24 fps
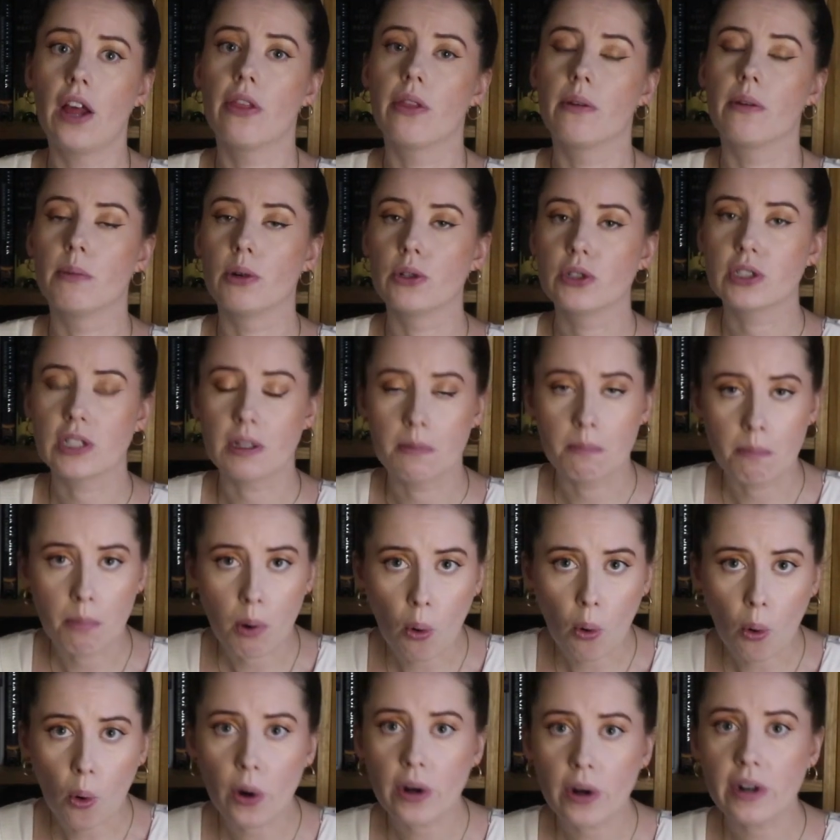the most
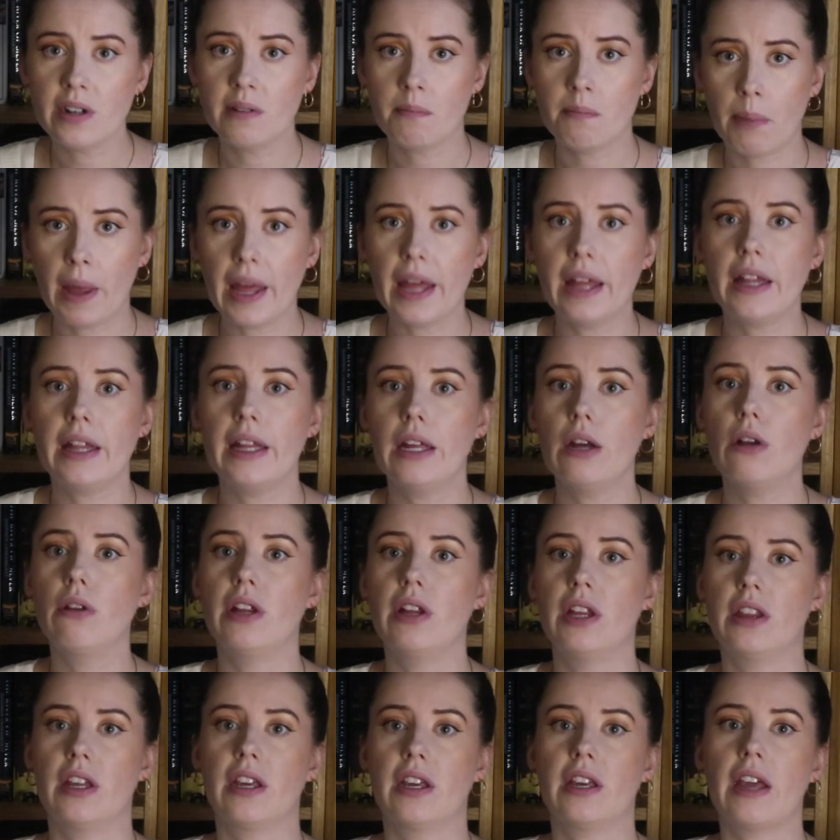important
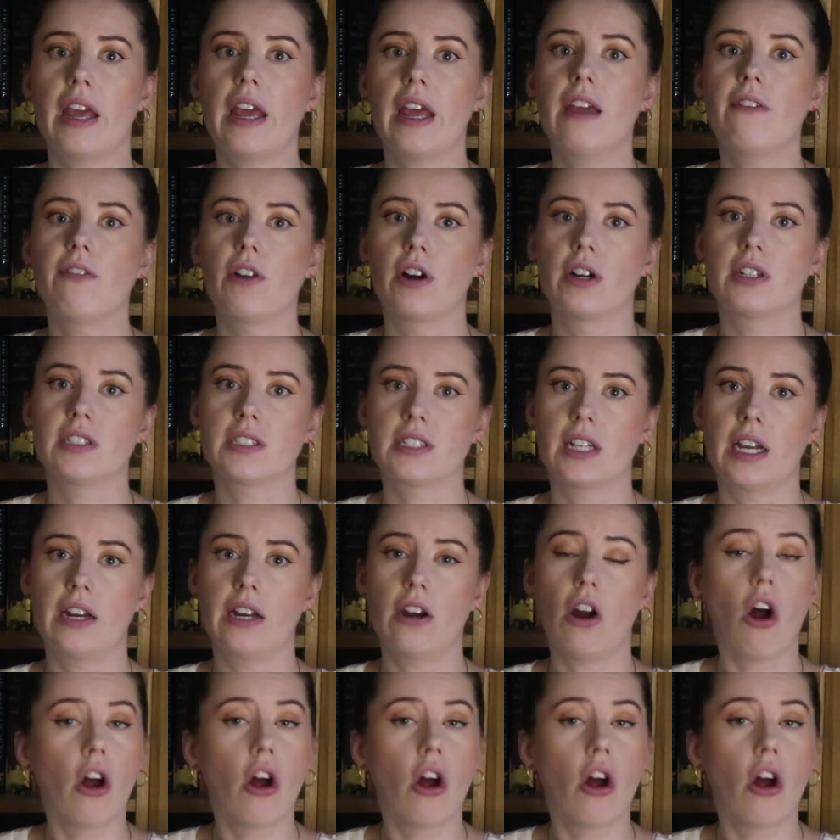Paleolithic cave art site